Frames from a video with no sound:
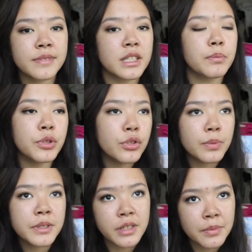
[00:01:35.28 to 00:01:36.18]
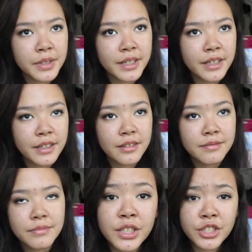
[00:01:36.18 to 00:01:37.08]
in the boob or
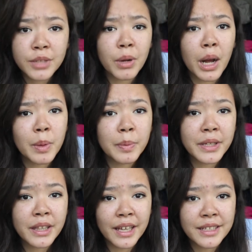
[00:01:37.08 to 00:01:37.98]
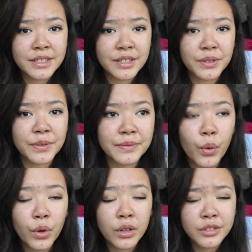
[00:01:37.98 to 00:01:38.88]
something, then she probably likes you,
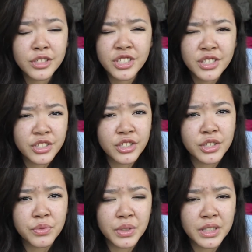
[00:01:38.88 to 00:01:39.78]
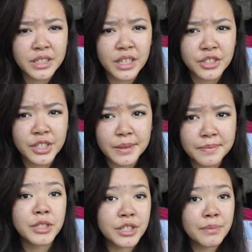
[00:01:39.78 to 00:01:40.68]
or she's just really touchy,
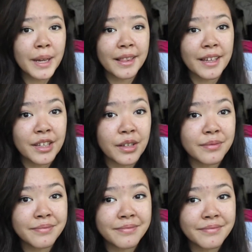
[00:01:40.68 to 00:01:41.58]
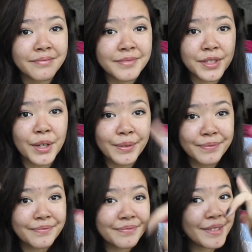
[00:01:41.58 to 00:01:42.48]
but she might like you.
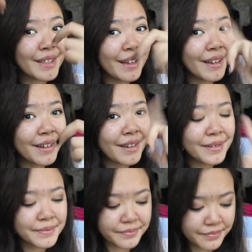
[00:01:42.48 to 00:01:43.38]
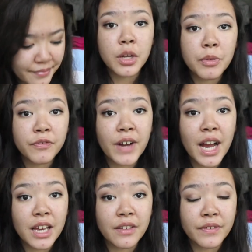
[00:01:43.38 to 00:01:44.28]
So yeah. Number
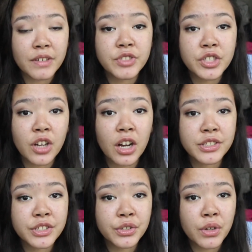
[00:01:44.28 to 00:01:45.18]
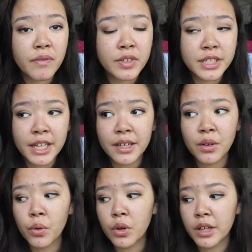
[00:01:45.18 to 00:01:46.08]
five, if she talks to you every day
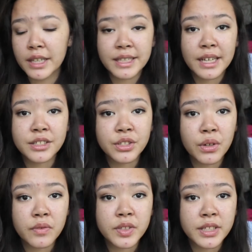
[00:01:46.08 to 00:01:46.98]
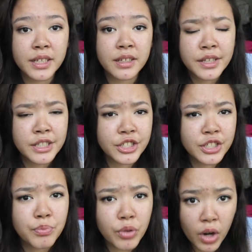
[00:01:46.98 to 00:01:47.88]
or like texts you every day, then
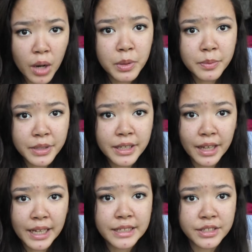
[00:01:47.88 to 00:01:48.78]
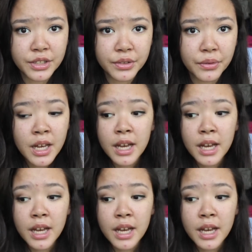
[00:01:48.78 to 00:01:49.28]
she probably likes you.